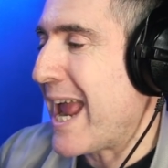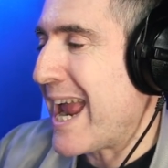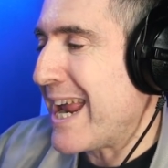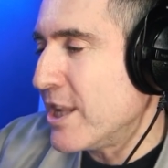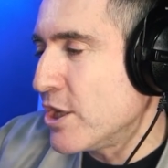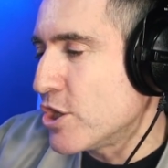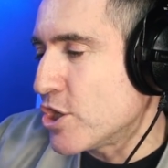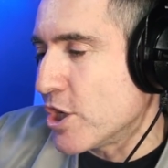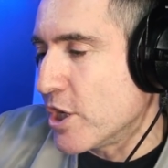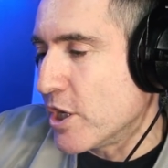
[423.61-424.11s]

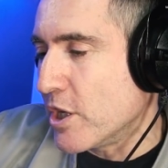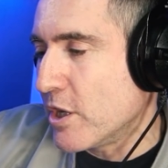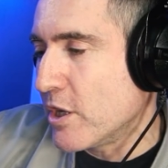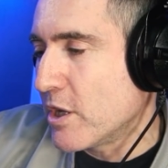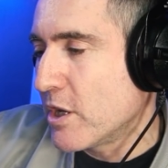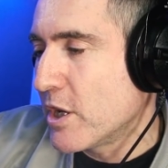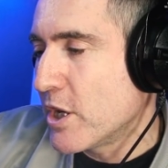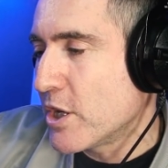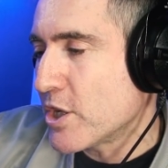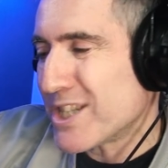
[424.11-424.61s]
energy,
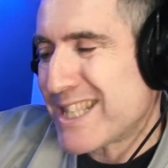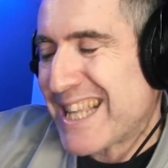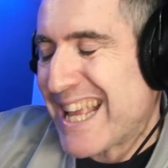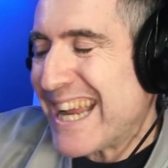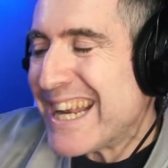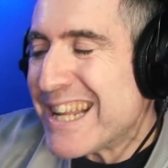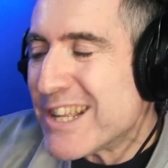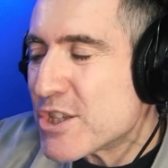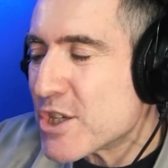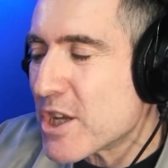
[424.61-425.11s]
just the
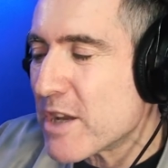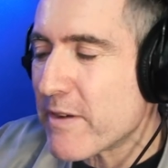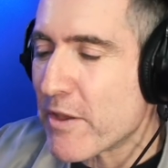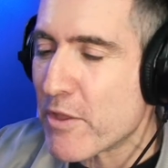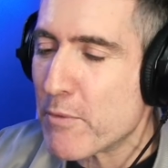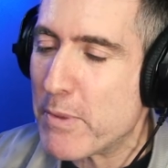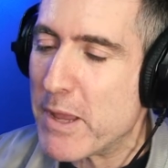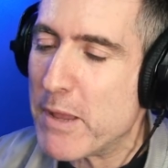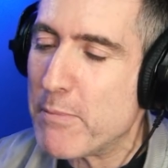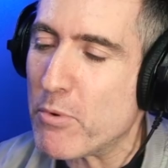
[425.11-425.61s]
energy of
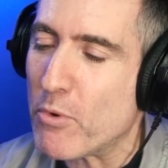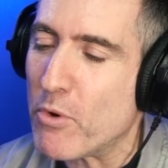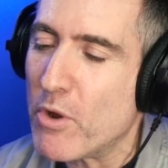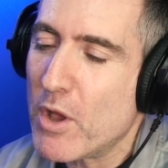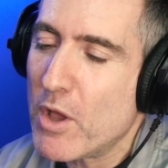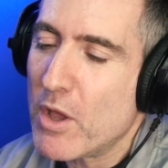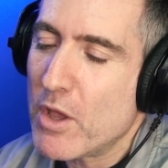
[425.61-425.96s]
other people.